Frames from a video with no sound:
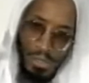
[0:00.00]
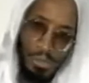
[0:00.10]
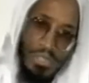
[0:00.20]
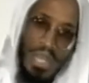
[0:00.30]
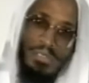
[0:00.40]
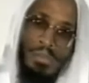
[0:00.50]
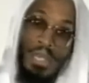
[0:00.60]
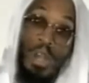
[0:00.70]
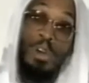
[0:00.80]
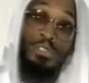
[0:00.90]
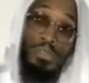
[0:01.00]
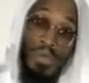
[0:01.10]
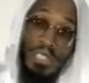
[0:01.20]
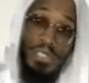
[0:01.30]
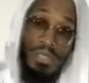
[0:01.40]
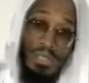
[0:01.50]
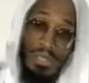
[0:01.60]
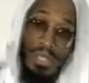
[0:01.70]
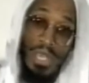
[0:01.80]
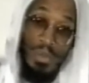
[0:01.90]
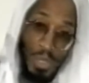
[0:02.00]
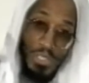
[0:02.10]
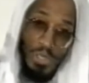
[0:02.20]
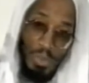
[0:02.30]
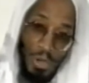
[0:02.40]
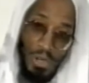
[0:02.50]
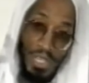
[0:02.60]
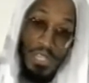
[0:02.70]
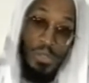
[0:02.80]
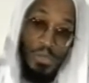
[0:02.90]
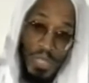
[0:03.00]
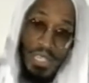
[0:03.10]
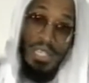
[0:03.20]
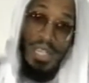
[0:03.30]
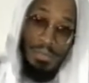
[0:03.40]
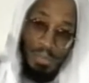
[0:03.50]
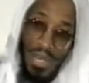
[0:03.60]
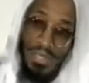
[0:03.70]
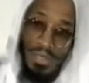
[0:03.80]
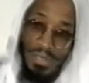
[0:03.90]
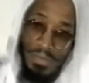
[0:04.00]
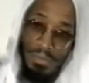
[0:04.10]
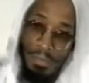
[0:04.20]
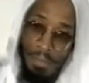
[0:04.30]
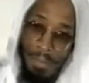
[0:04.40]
You just have to make alterations in what you were, in your thinking and practice.